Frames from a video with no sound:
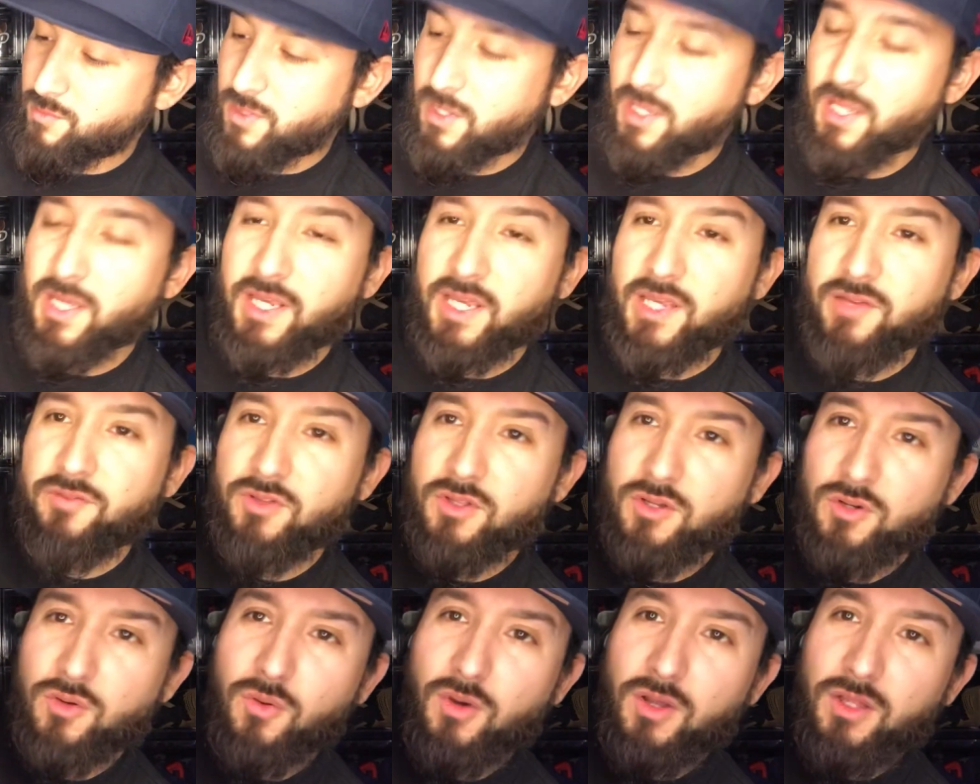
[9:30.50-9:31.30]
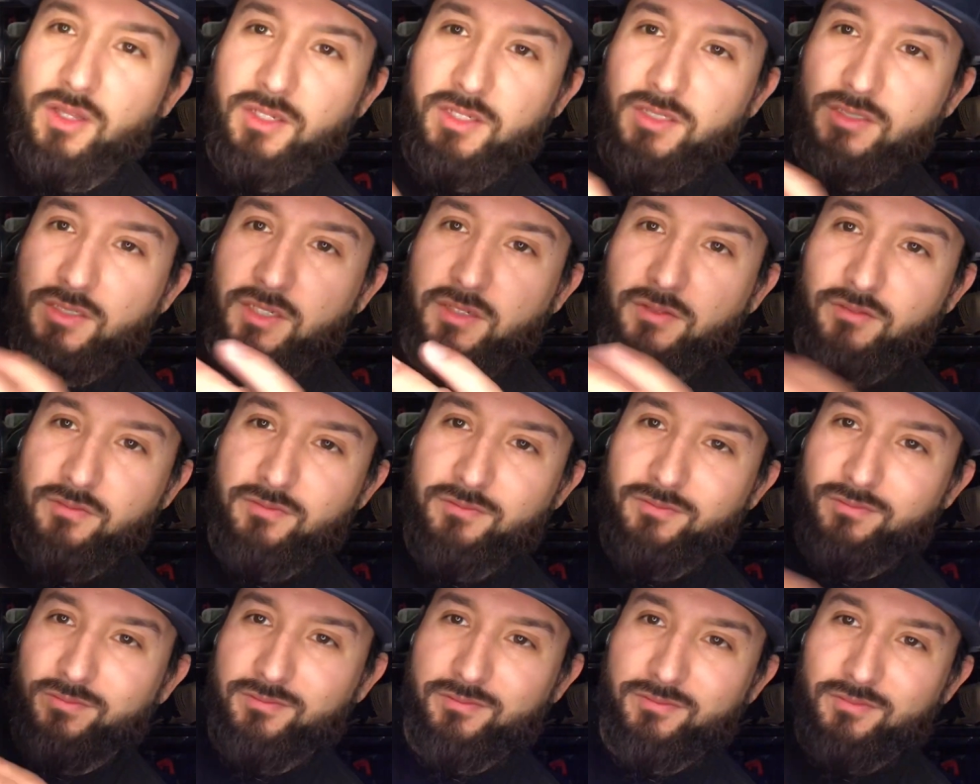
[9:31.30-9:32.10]
like even the quality is like
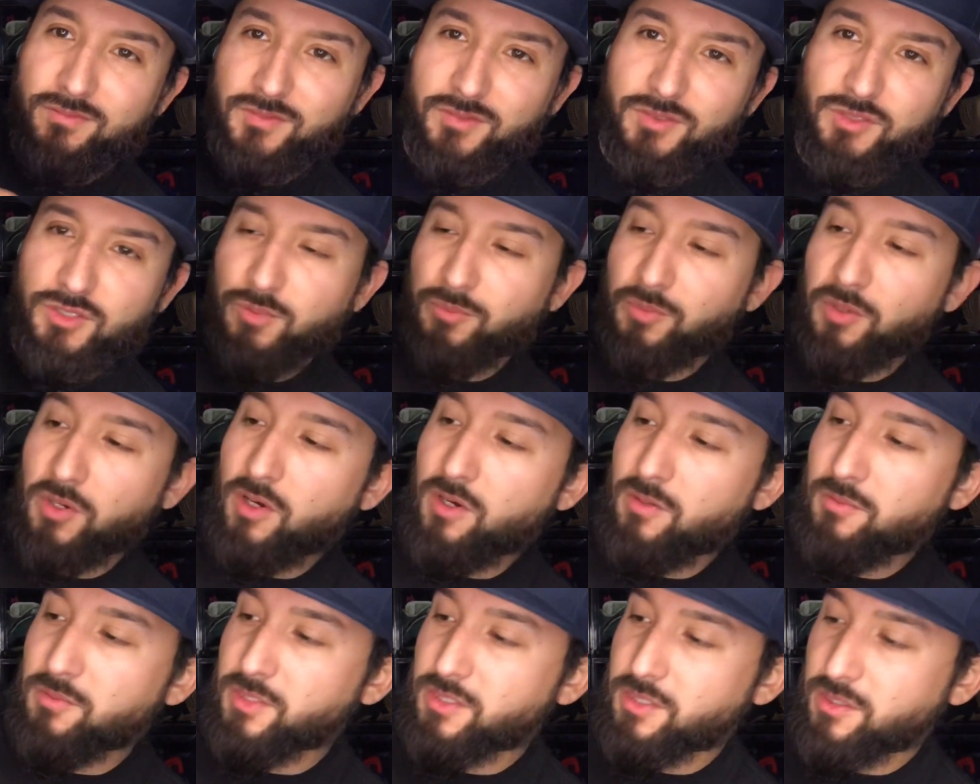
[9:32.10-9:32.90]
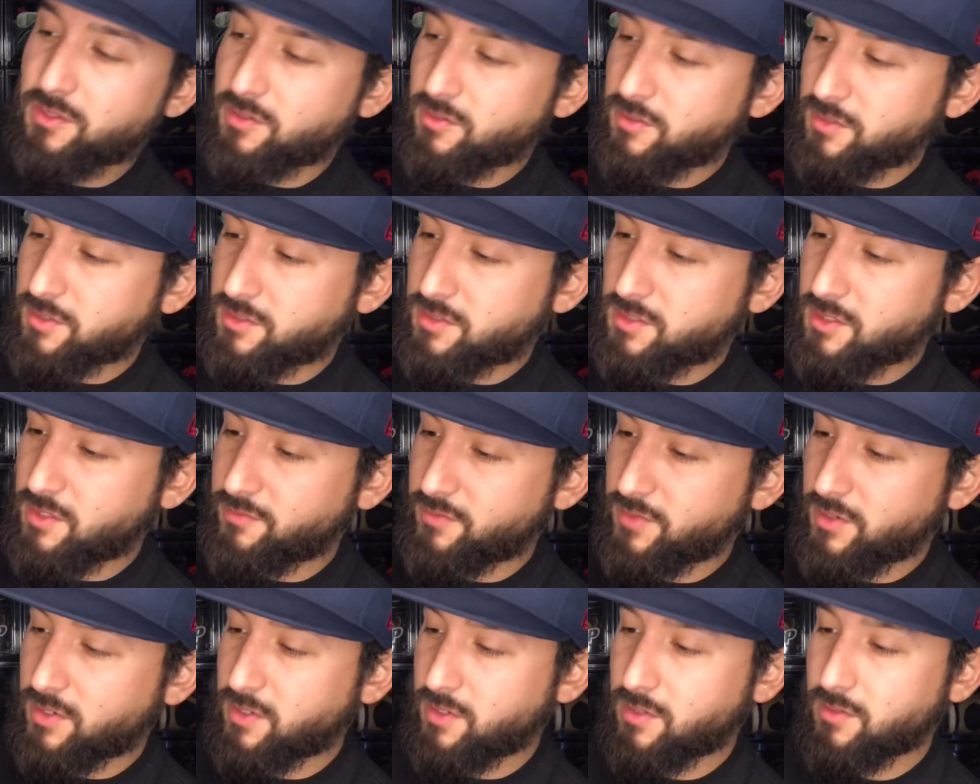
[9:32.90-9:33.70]
super hard material and stuff, you
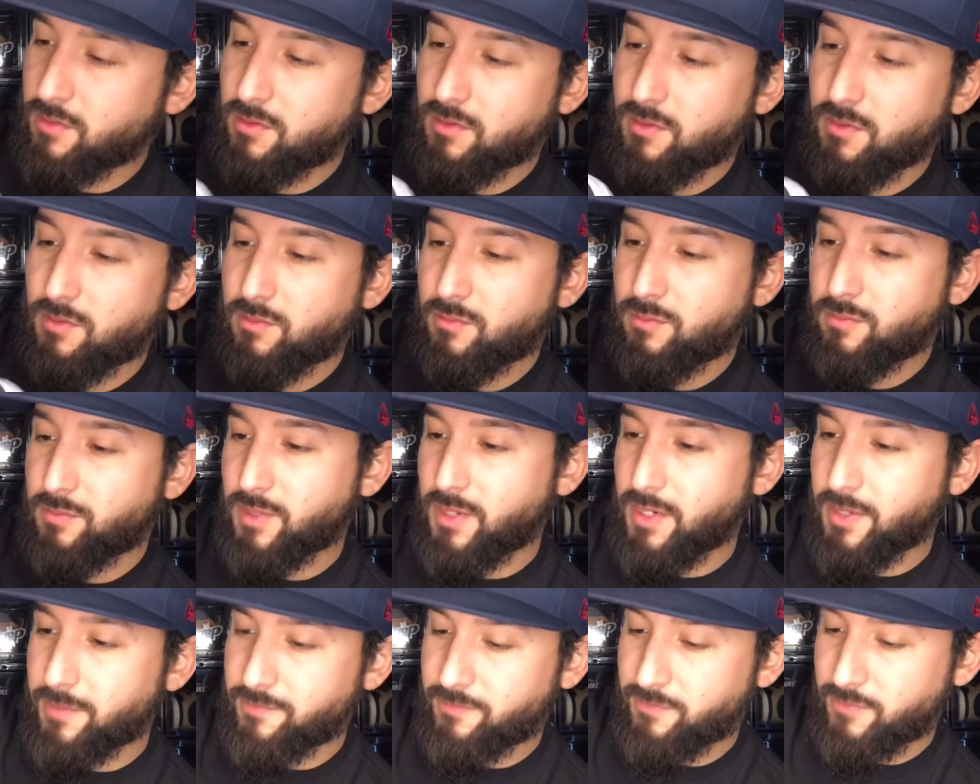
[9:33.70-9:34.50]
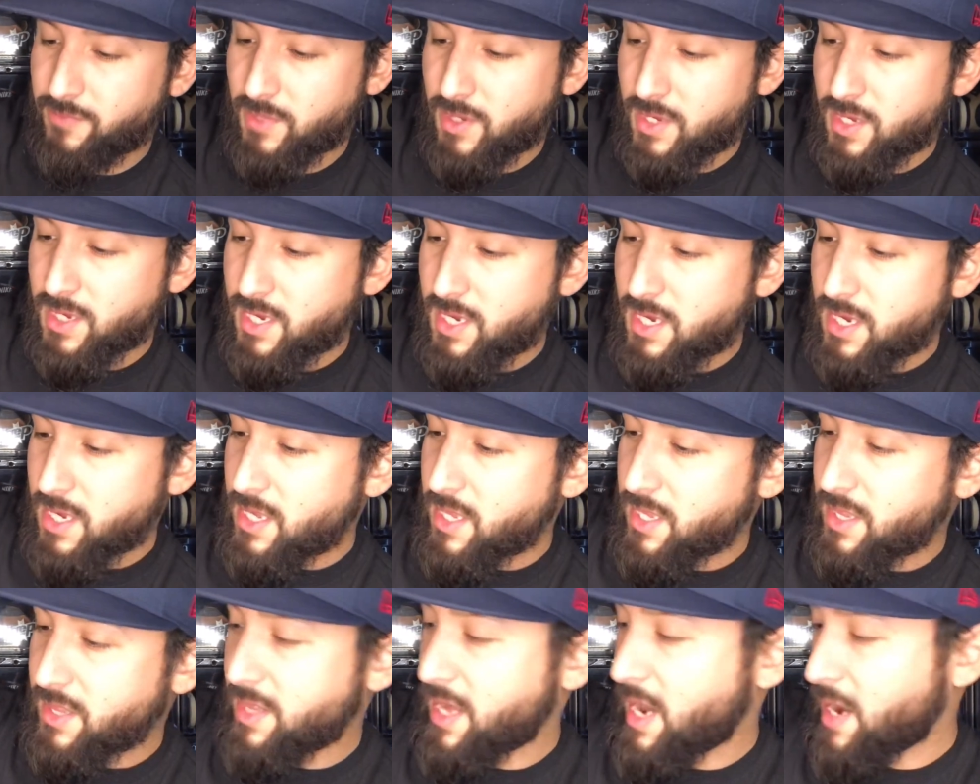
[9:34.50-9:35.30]
know. But
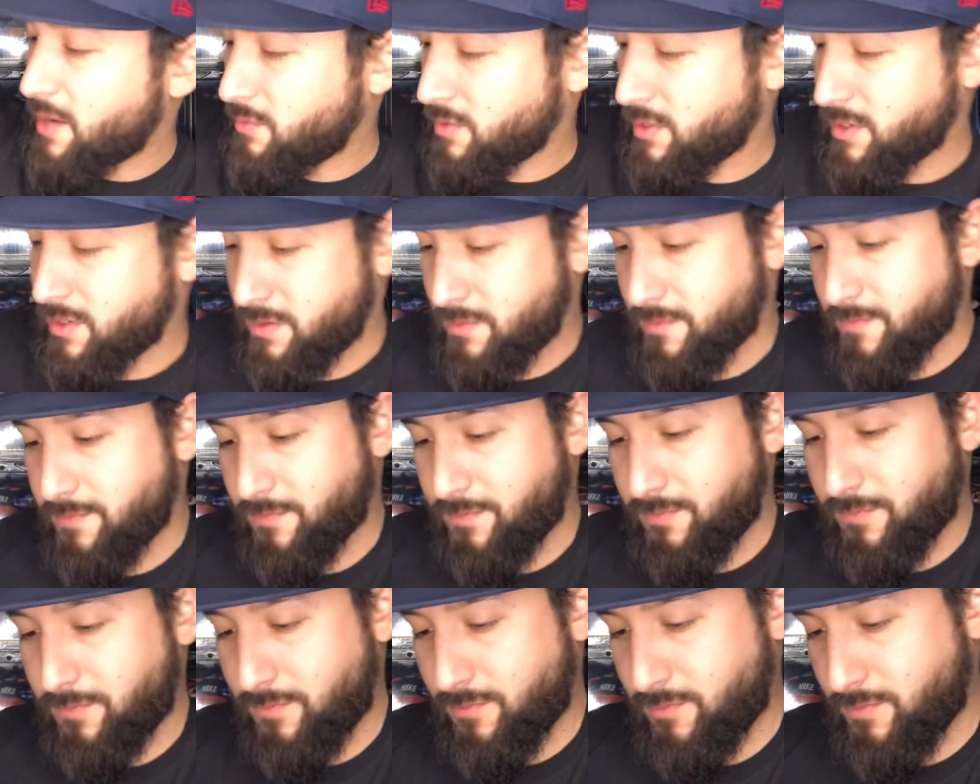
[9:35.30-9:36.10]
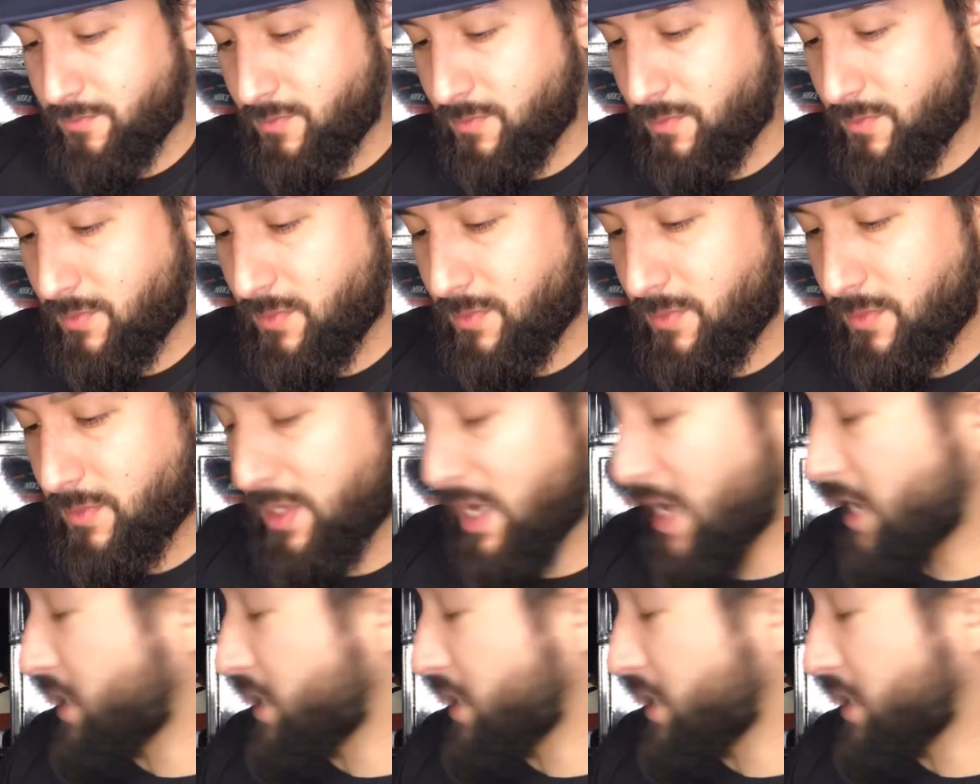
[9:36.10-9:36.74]
that